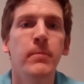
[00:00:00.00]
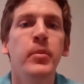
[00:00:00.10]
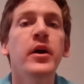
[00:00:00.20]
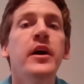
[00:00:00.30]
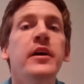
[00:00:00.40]

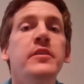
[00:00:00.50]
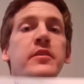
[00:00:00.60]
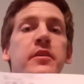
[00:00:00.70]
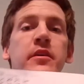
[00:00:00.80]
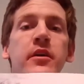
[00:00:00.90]

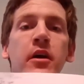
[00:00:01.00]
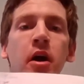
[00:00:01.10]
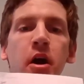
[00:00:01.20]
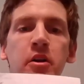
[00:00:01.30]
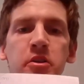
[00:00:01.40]
But
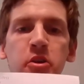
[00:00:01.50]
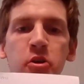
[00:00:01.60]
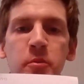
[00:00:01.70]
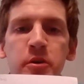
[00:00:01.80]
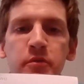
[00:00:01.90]
on
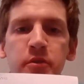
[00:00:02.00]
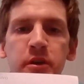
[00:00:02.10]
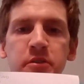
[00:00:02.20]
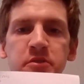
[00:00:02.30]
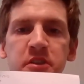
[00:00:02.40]
cumulative
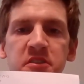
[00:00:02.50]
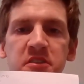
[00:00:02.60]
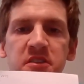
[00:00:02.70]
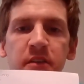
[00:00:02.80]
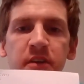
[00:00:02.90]
frequency,
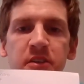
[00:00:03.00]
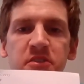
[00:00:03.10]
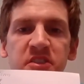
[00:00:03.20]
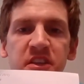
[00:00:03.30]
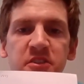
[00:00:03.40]
since I
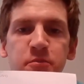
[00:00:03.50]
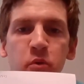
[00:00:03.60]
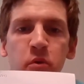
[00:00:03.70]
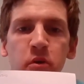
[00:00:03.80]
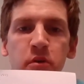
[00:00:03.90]
found 6
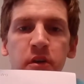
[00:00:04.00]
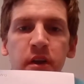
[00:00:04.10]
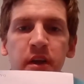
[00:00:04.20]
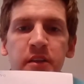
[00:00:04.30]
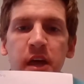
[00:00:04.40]

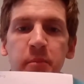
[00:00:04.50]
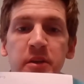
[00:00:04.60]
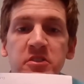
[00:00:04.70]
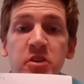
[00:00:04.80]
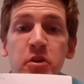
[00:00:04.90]
more, that
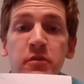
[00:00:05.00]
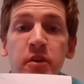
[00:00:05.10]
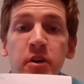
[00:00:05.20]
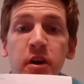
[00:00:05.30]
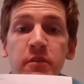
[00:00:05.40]
means so
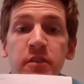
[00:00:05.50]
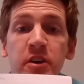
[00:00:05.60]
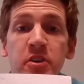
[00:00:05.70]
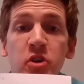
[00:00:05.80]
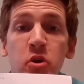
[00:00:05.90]
far I
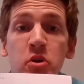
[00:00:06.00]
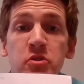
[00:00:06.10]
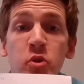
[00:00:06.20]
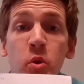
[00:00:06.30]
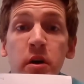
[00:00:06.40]
found a total
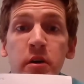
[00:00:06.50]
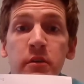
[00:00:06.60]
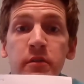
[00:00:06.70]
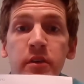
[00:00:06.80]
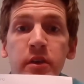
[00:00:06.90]
of
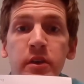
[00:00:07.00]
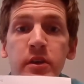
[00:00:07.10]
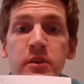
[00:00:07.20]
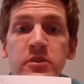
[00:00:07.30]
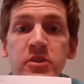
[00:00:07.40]
12.
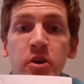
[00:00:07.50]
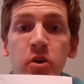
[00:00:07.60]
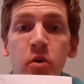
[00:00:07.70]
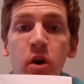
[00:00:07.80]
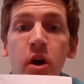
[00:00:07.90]

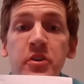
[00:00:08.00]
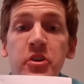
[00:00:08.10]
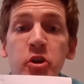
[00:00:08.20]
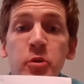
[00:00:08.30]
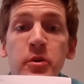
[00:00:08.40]
So on
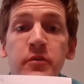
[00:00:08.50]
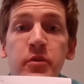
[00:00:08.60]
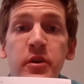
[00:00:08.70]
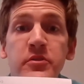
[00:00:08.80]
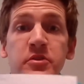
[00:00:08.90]
cumulative
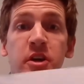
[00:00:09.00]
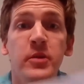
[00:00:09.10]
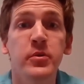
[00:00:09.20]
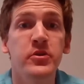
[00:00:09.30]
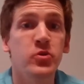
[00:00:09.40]
frequency,
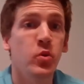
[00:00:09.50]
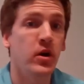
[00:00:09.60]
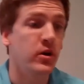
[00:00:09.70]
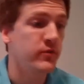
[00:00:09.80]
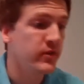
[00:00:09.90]
I'll put
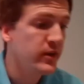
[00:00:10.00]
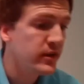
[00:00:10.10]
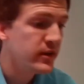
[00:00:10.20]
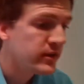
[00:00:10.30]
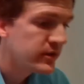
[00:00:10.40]
12.
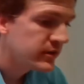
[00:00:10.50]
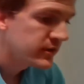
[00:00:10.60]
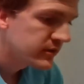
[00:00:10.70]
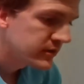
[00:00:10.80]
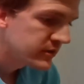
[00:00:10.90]

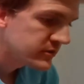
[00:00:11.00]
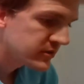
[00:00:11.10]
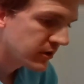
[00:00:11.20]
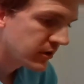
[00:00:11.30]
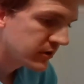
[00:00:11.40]

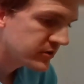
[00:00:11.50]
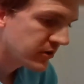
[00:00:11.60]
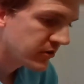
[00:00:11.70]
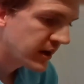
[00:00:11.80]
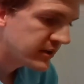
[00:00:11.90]
So I'm just
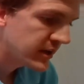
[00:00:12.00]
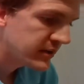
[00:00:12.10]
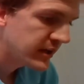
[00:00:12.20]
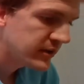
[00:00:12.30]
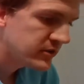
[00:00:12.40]
going to write
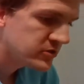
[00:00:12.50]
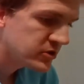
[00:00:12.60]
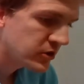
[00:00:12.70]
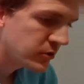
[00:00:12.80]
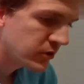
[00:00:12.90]
that down and
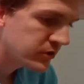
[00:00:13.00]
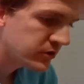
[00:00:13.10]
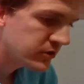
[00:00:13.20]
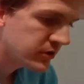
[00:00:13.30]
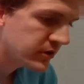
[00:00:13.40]
show you what
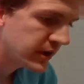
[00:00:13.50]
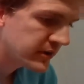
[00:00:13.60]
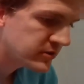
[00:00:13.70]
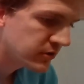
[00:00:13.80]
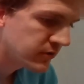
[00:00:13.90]
it'll look
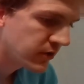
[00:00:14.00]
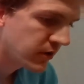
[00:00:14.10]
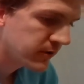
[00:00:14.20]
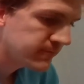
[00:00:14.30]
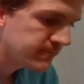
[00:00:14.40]
like so
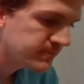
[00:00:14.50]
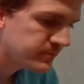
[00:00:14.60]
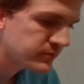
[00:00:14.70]
far.